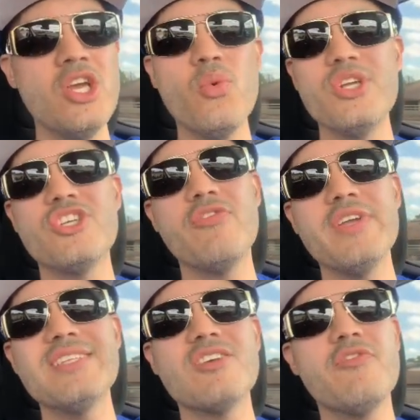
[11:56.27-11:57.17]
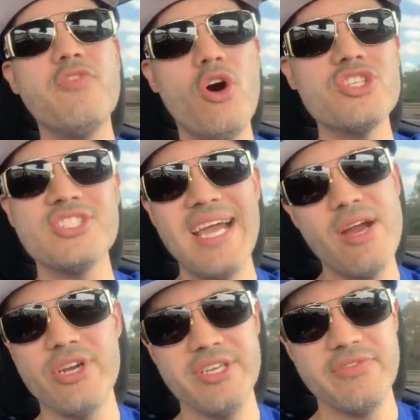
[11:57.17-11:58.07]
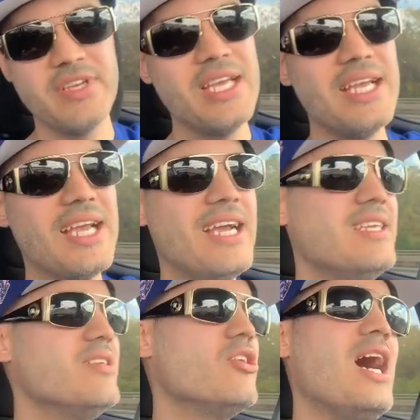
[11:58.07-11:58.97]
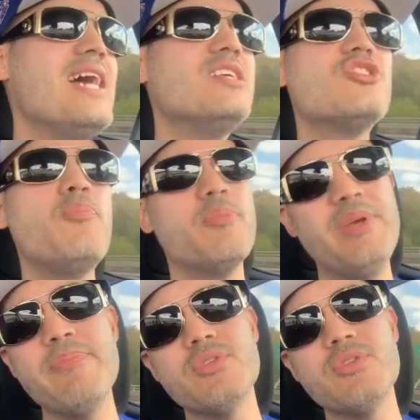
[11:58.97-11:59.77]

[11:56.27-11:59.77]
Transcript: which it's a false narrative. And, you know, I didn't support, people